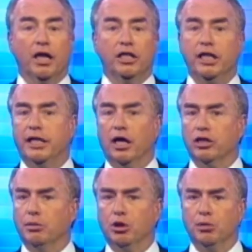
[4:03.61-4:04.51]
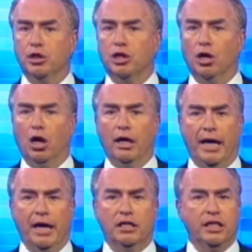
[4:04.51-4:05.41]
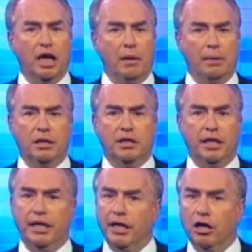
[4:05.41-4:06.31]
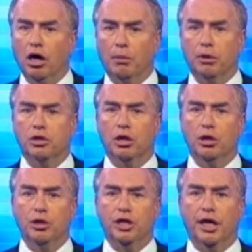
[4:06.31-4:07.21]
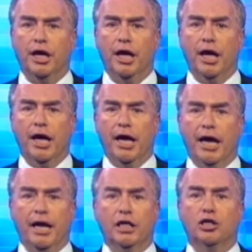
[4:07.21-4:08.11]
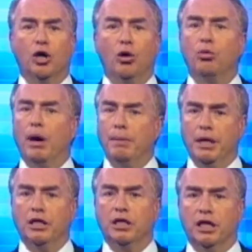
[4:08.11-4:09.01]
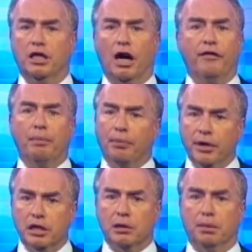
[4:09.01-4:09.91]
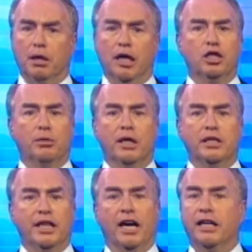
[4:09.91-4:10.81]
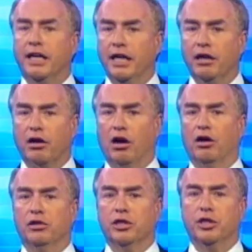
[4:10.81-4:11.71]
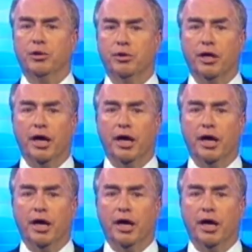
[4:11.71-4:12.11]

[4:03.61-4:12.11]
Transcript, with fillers: She tells him to install a CIBC e commerce solution in a tone reminiscent of a principal addressing a kindergarten student.